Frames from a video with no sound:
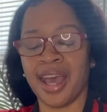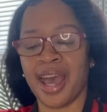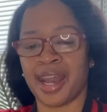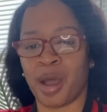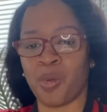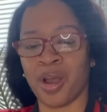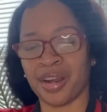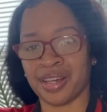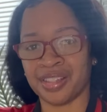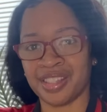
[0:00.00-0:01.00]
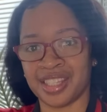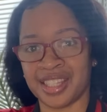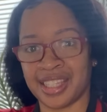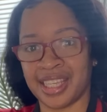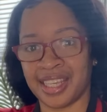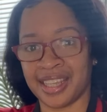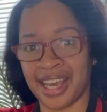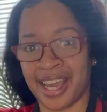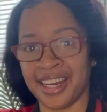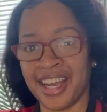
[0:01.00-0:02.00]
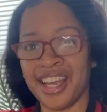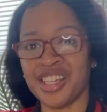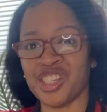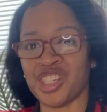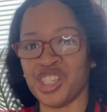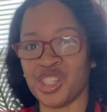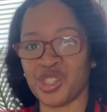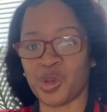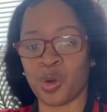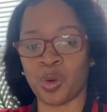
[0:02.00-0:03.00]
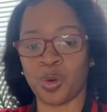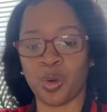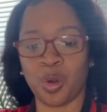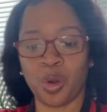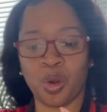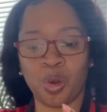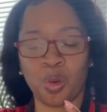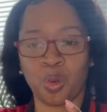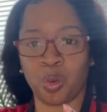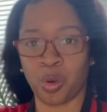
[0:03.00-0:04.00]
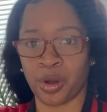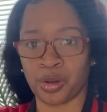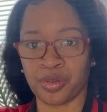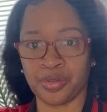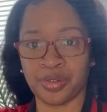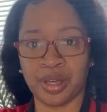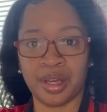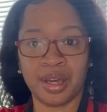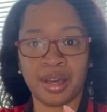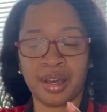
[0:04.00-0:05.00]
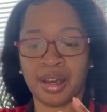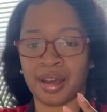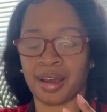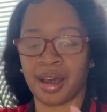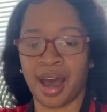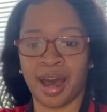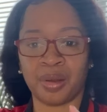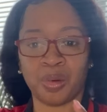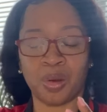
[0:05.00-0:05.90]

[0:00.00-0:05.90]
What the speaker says: And I want her to see that she's so worth God